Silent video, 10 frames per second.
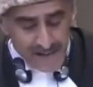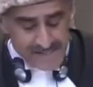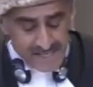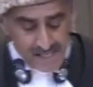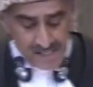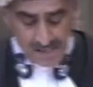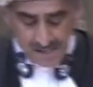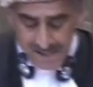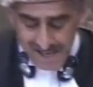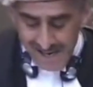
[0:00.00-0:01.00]
Indeed,
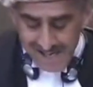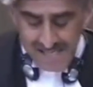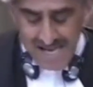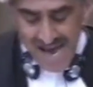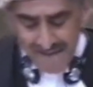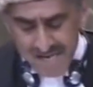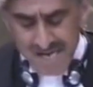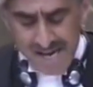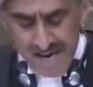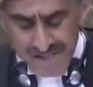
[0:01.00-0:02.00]
in the
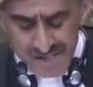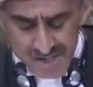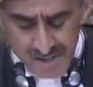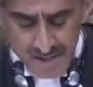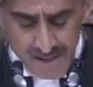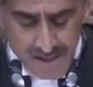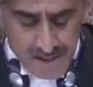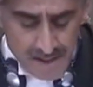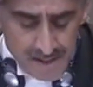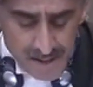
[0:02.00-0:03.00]
Havana case,
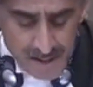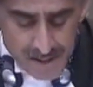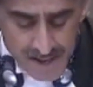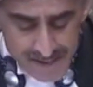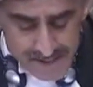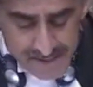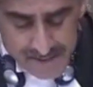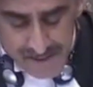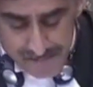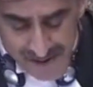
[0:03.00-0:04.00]

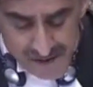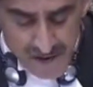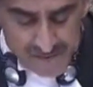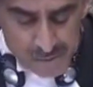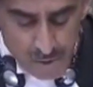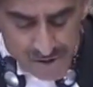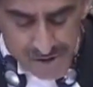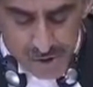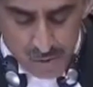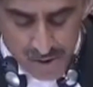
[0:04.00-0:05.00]
at paragraphs
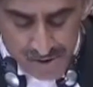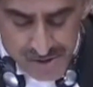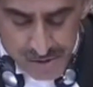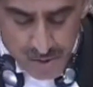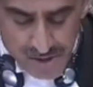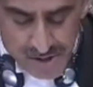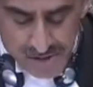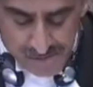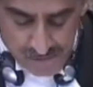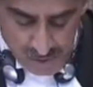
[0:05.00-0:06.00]
121 to
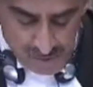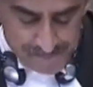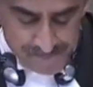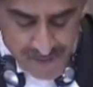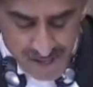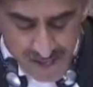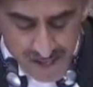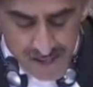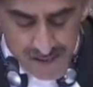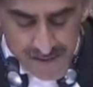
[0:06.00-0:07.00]
124,
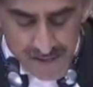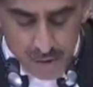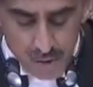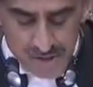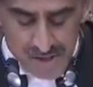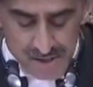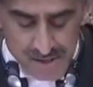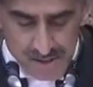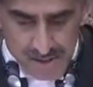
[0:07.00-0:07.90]
this court